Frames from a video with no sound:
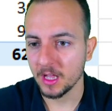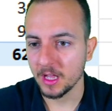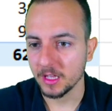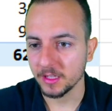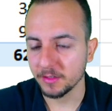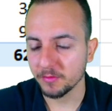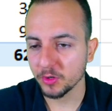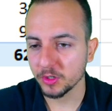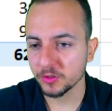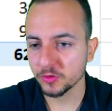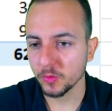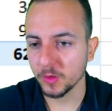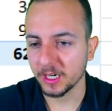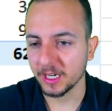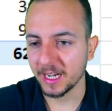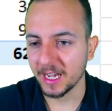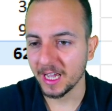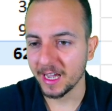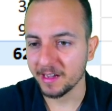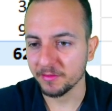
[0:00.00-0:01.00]
The first one,
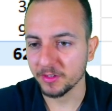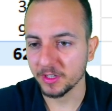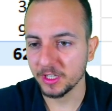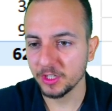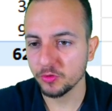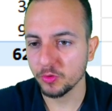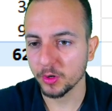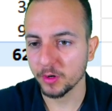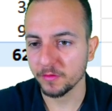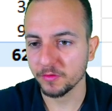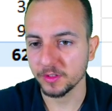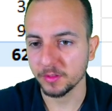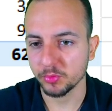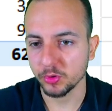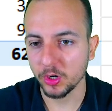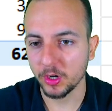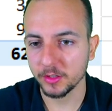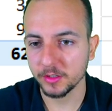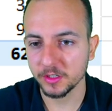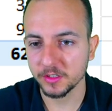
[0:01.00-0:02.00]
I have each one of the
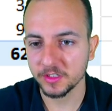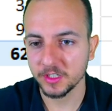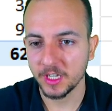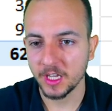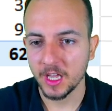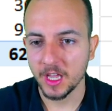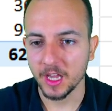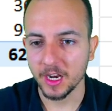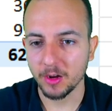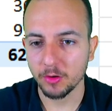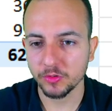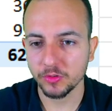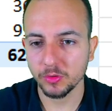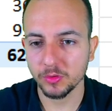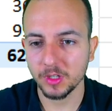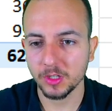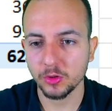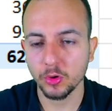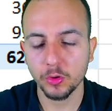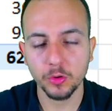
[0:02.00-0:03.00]
products, and also
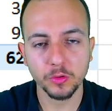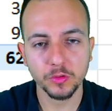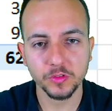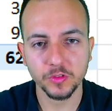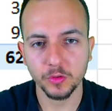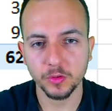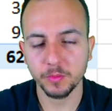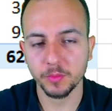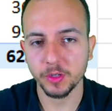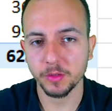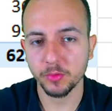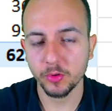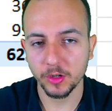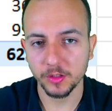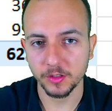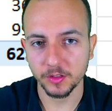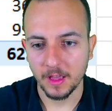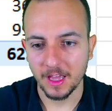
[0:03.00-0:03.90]
the total sold per product.